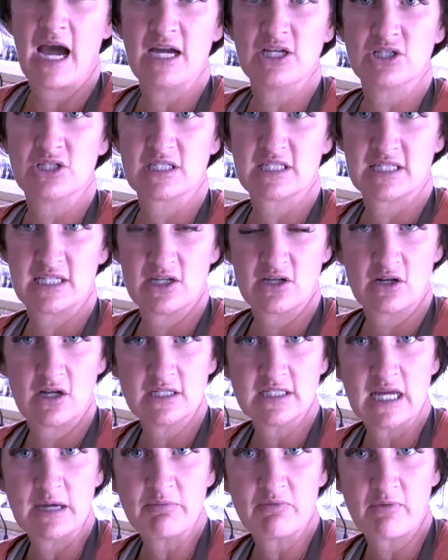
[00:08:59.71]
I just stick it on
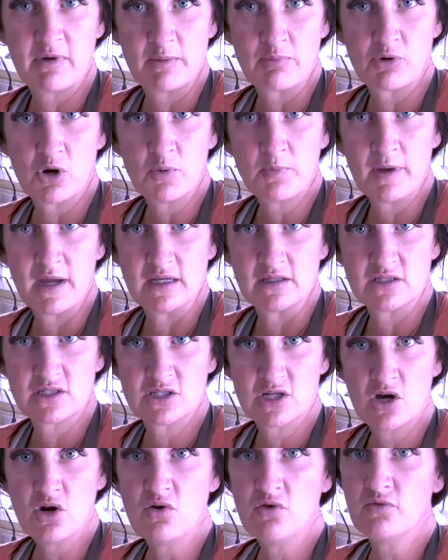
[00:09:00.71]
top of my propane
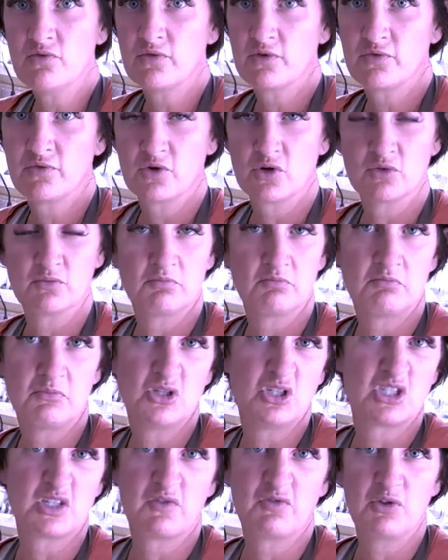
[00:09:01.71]
stove for
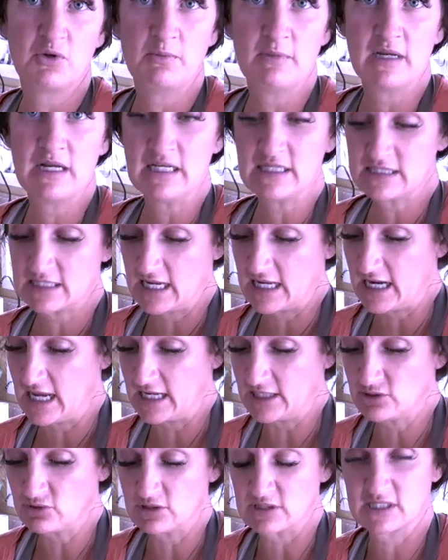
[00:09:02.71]
just a few minutes and
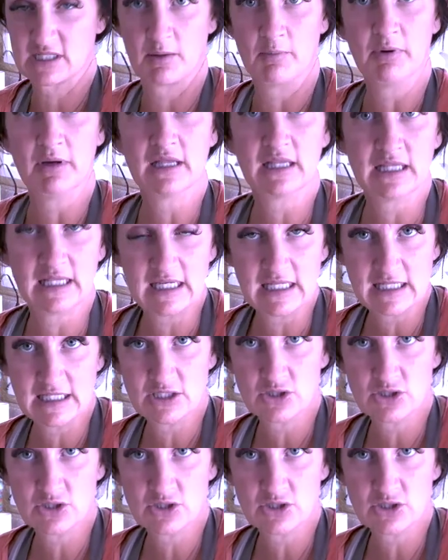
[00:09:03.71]
until it's completely